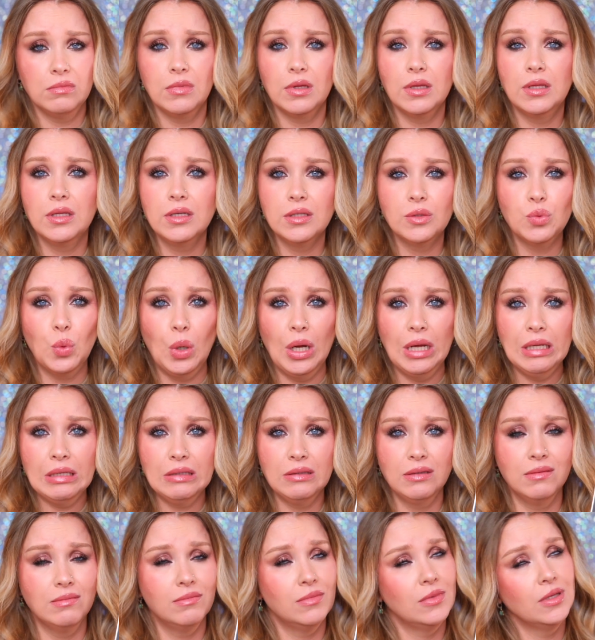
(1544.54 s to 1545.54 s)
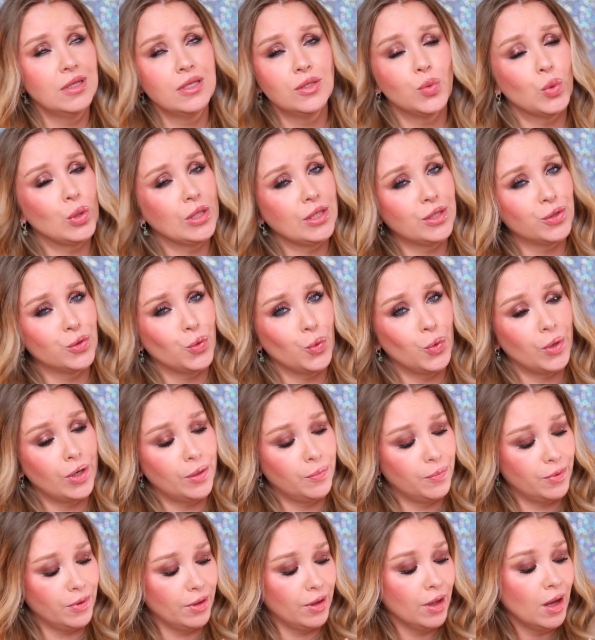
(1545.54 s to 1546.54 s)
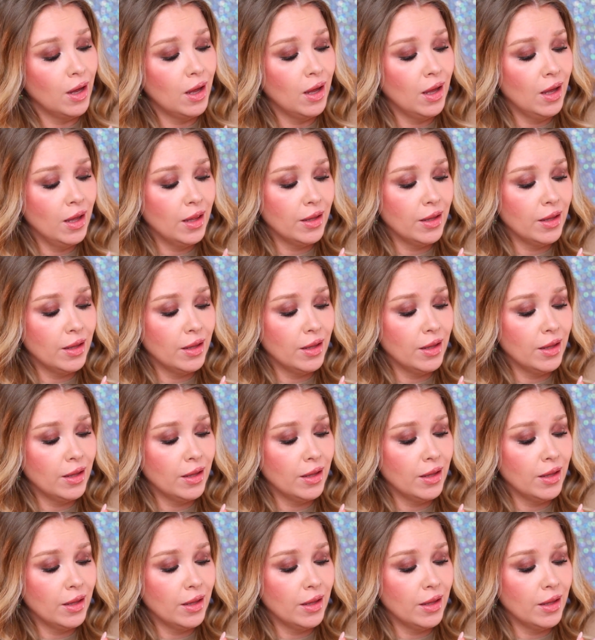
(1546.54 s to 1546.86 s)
this one is horrible.